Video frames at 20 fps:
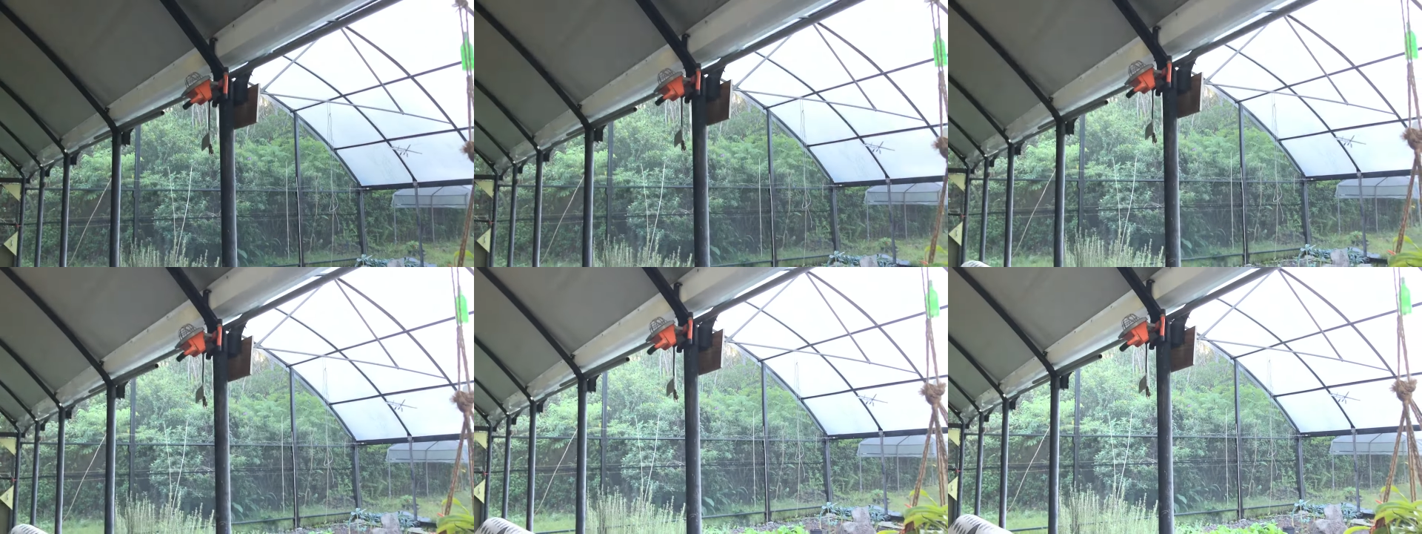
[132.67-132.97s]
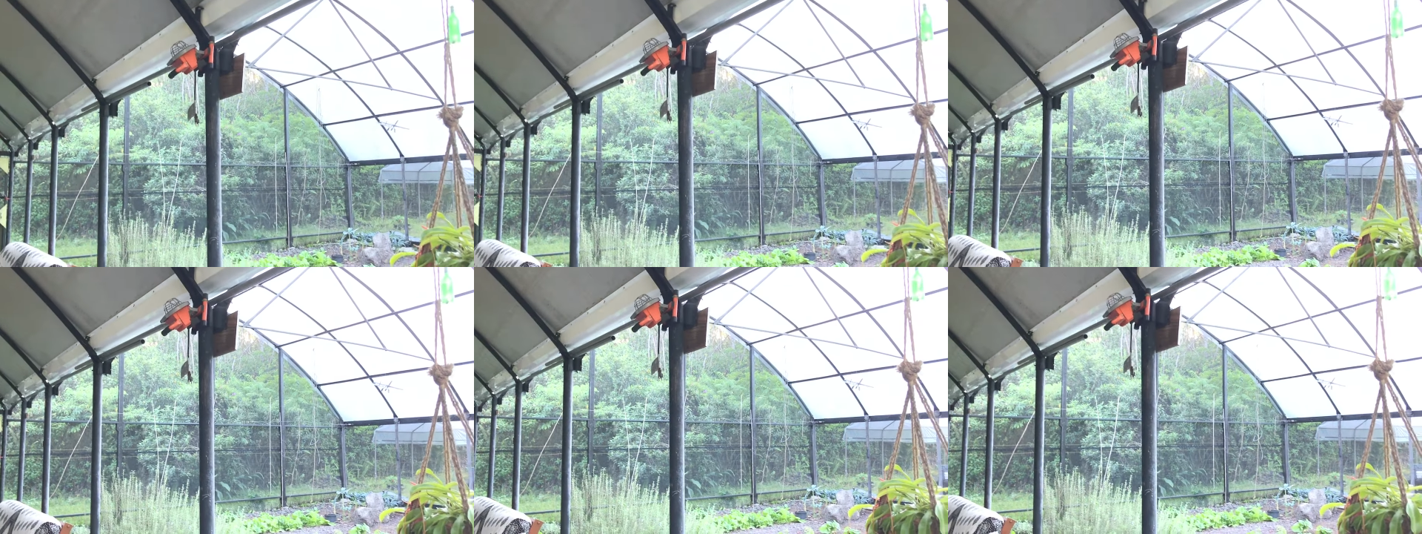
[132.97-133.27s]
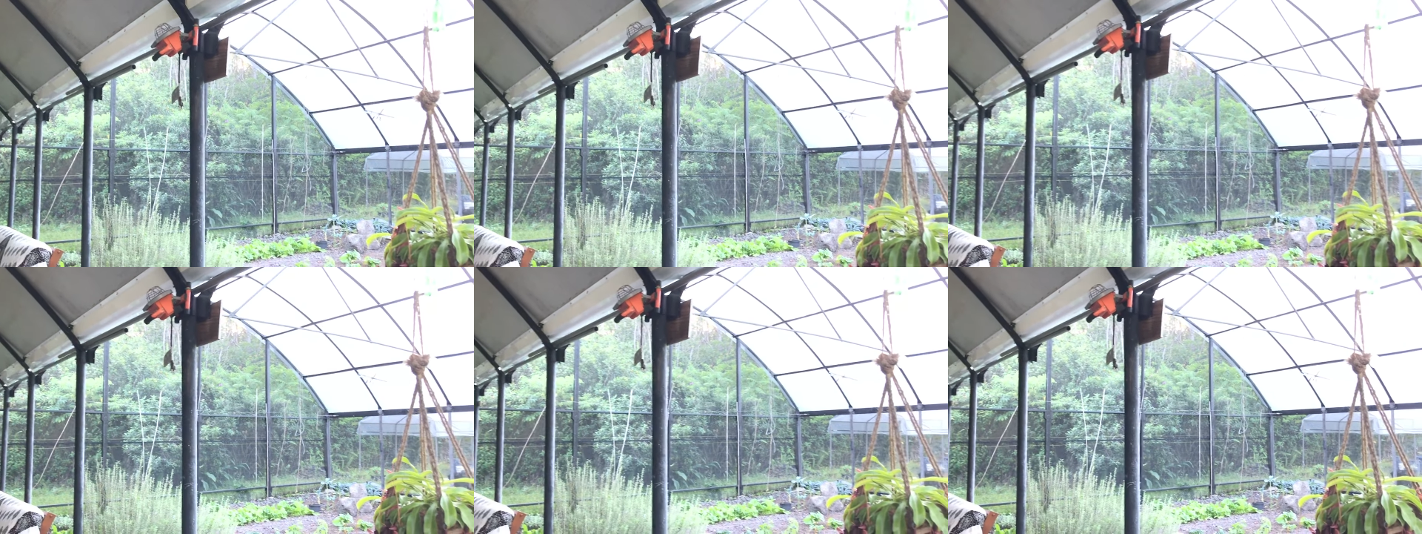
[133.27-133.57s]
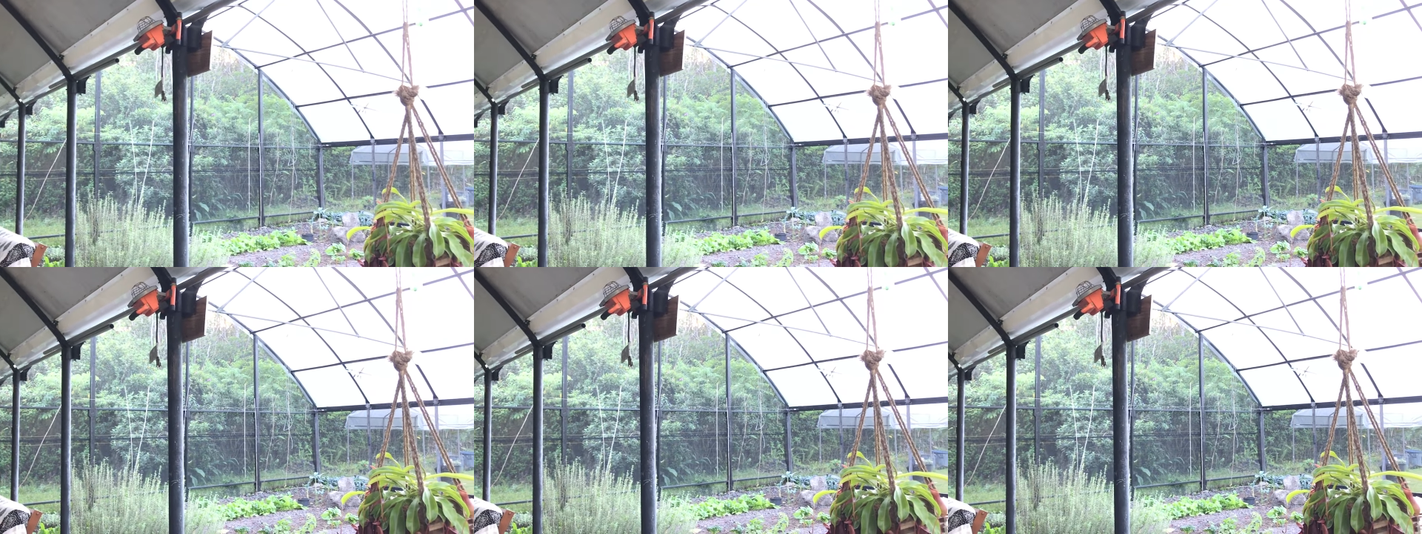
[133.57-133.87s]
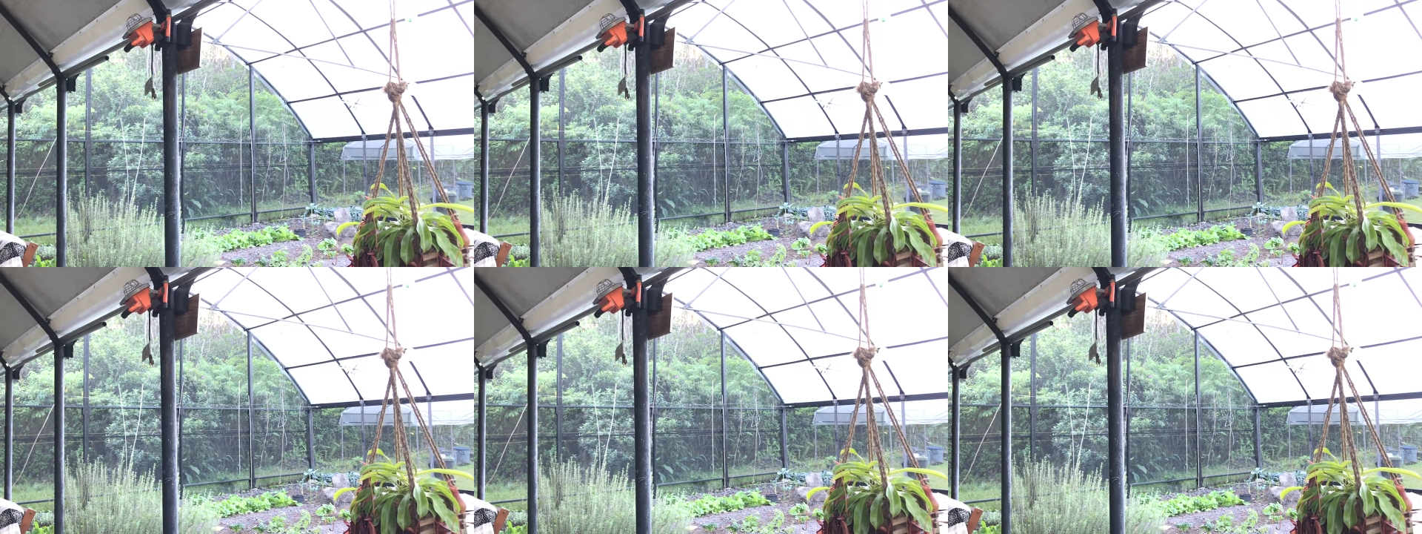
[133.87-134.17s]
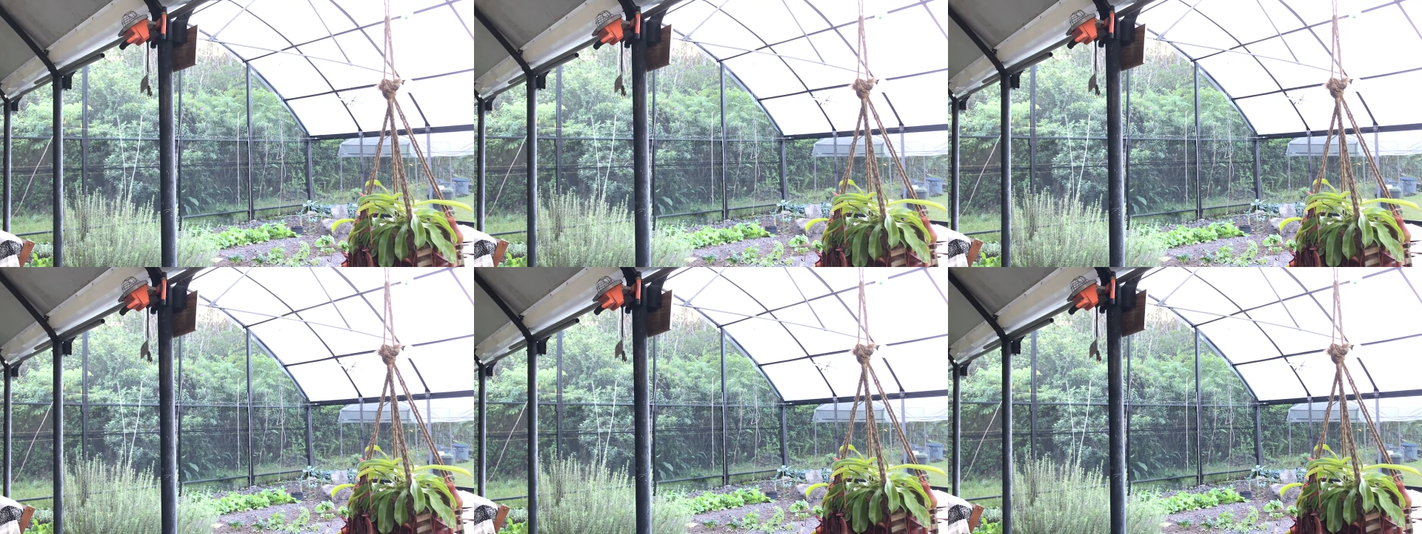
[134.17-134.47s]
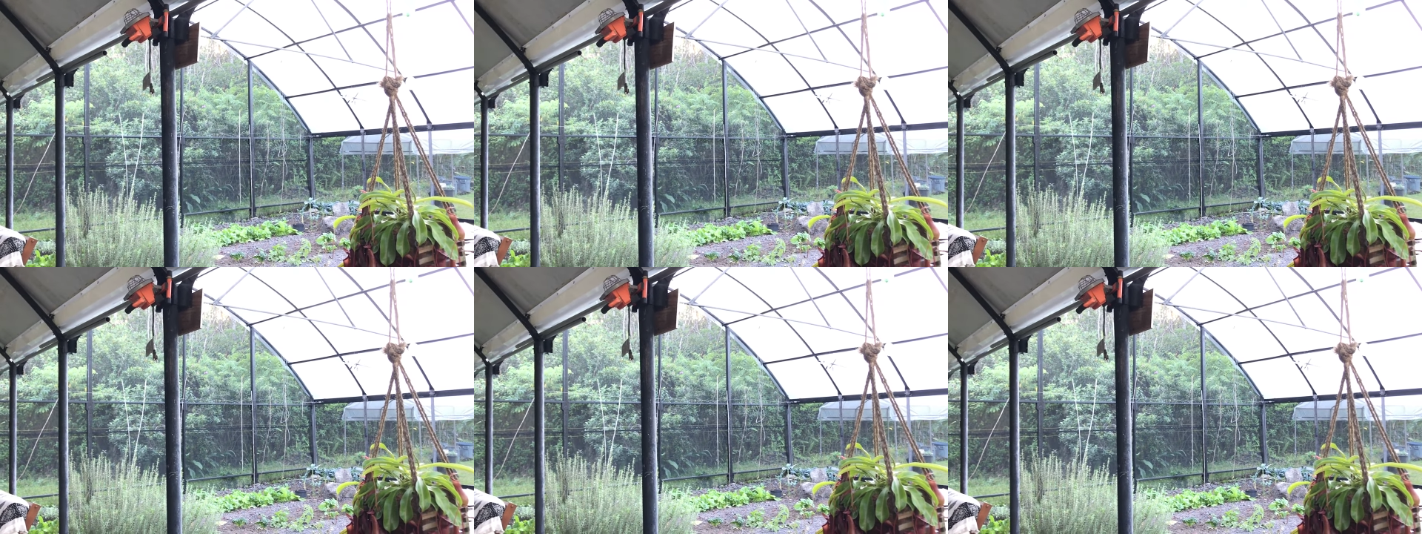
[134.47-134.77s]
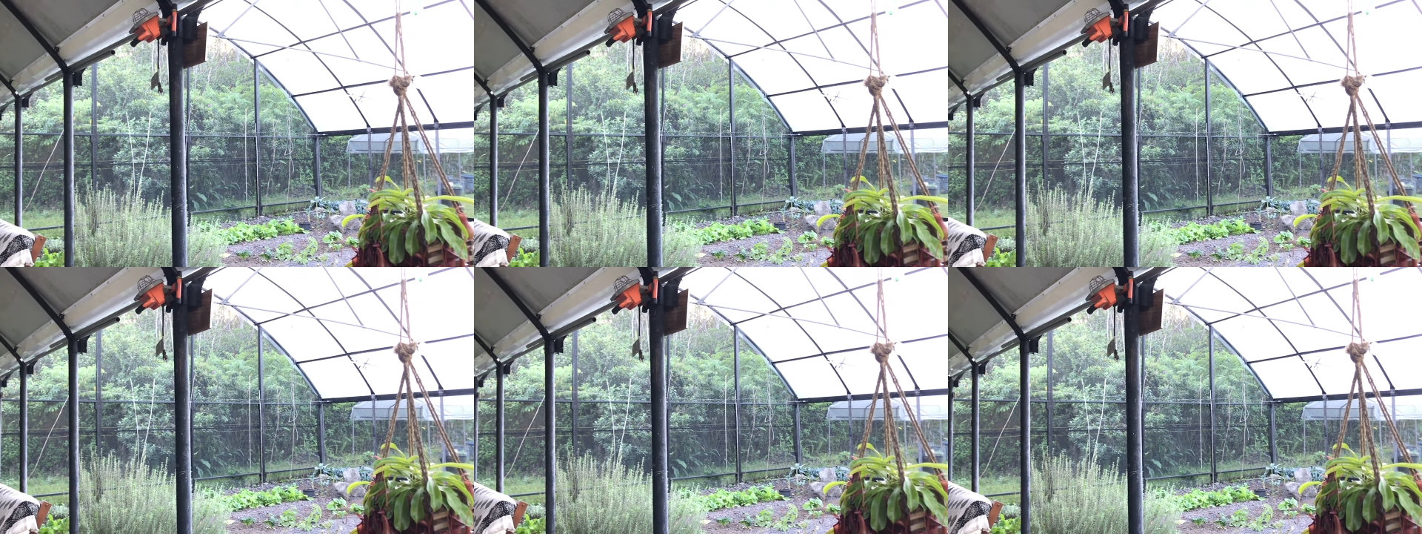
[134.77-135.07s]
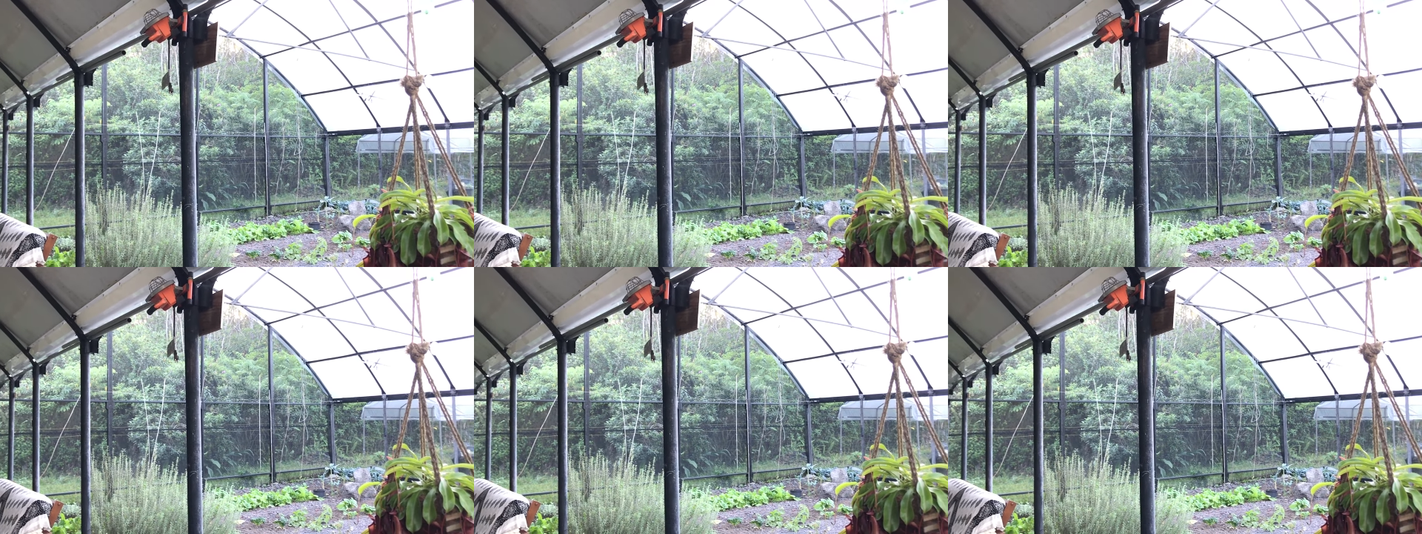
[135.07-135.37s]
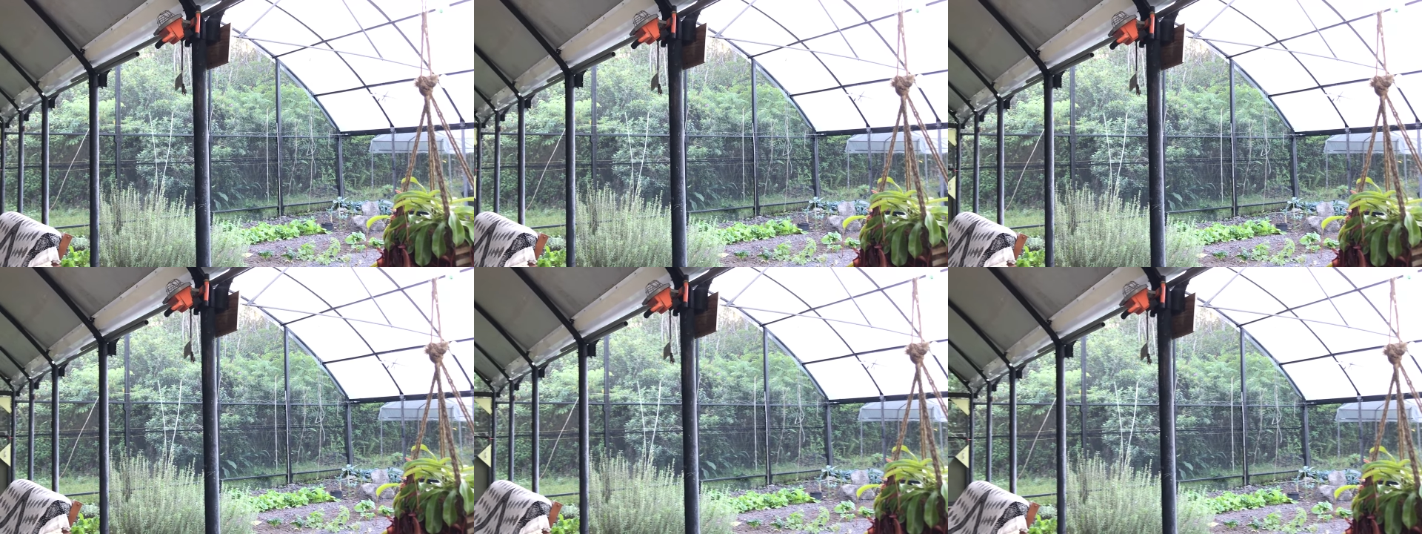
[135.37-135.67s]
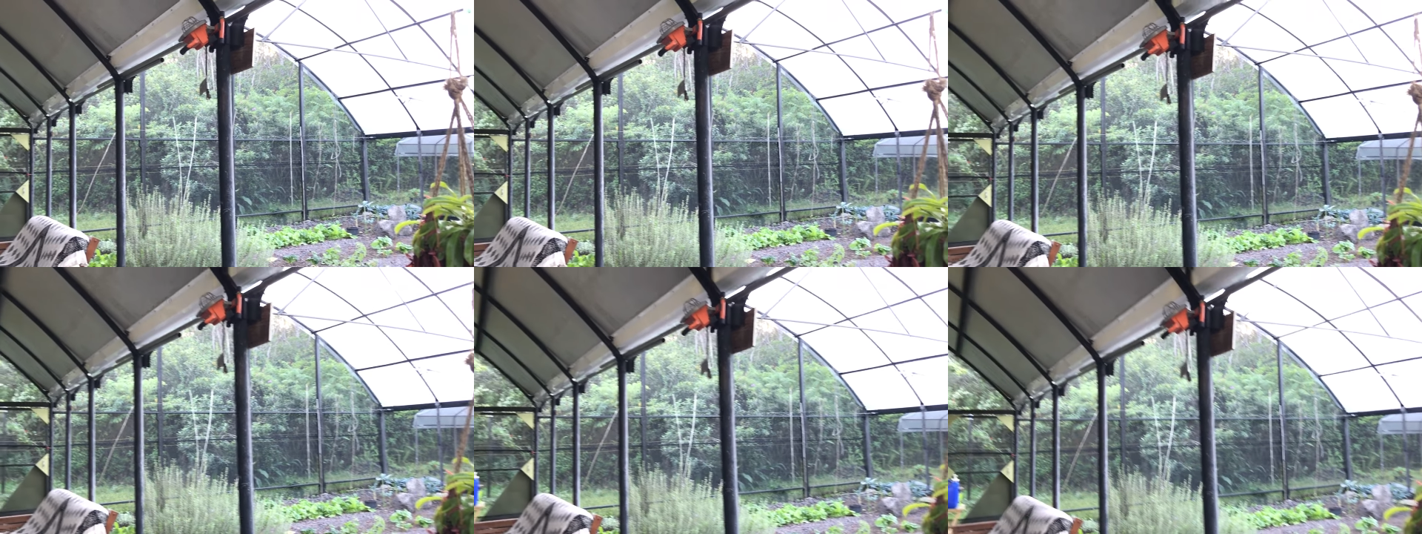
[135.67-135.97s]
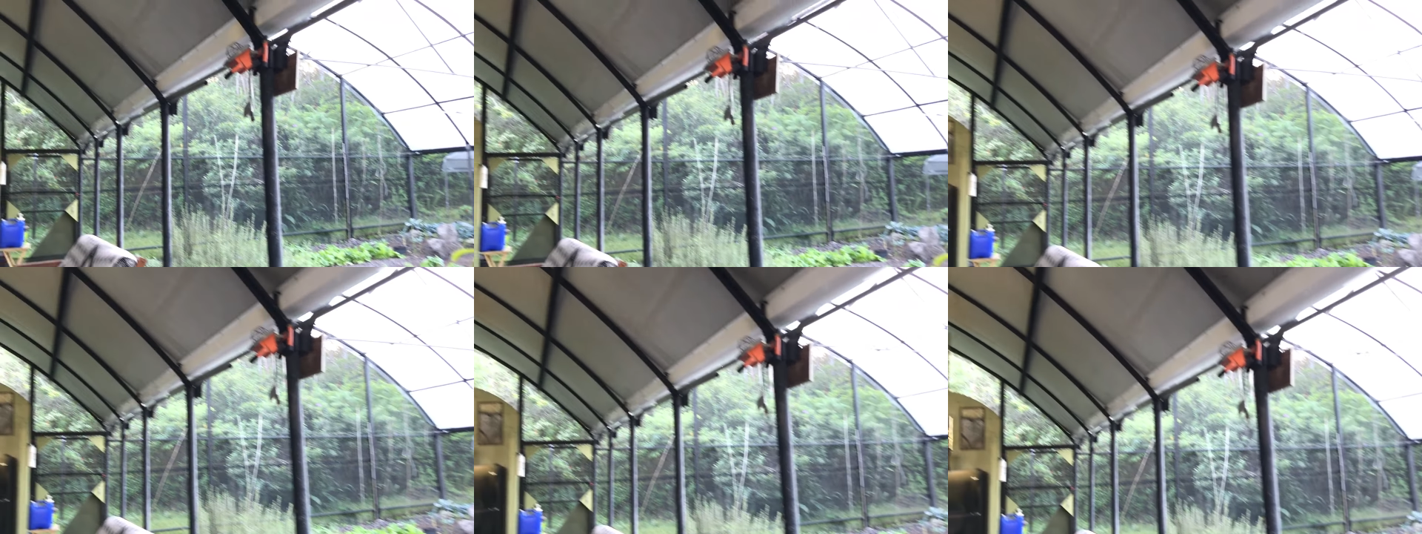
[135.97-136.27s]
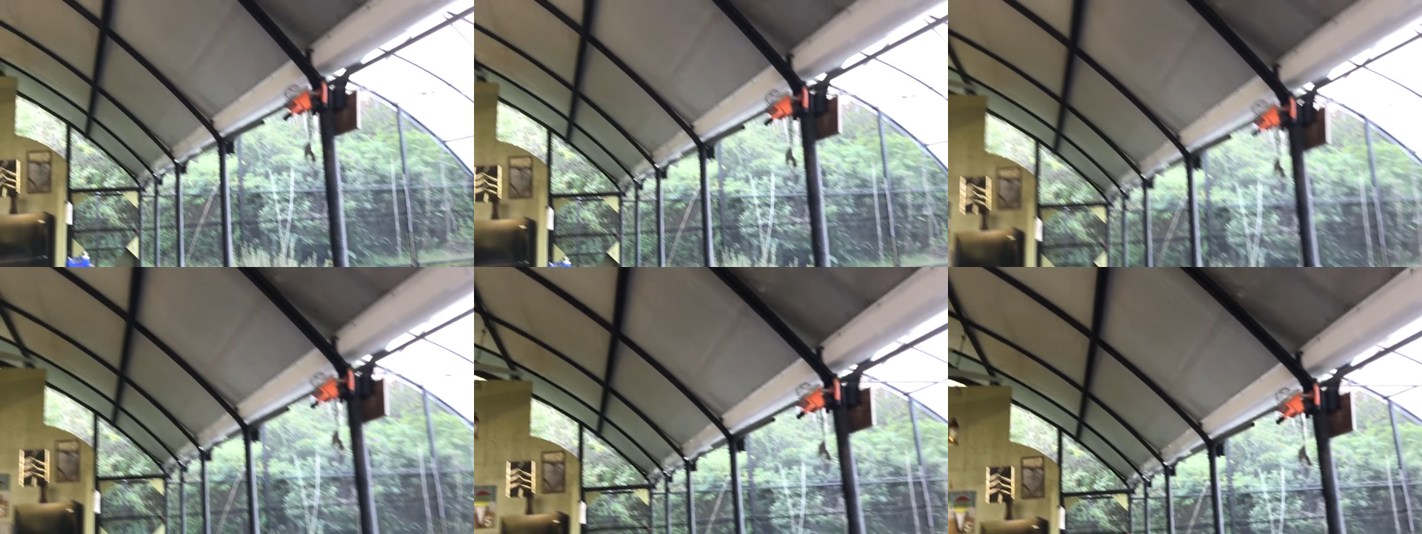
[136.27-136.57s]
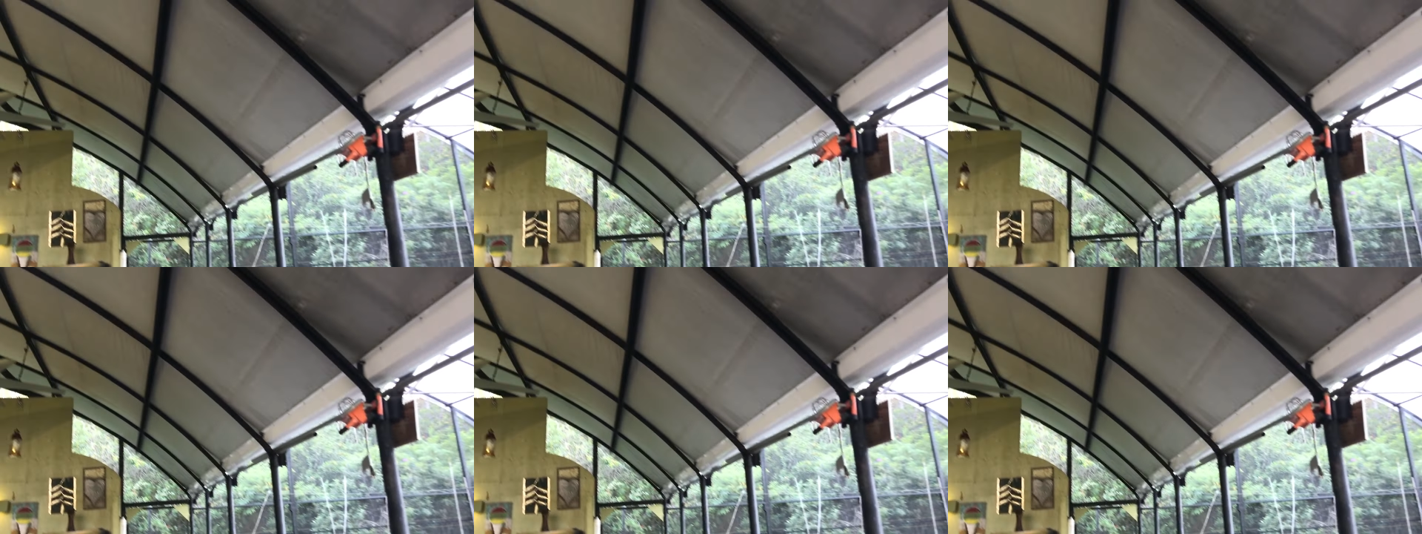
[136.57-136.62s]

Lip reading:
Nobody's mouth can be seen.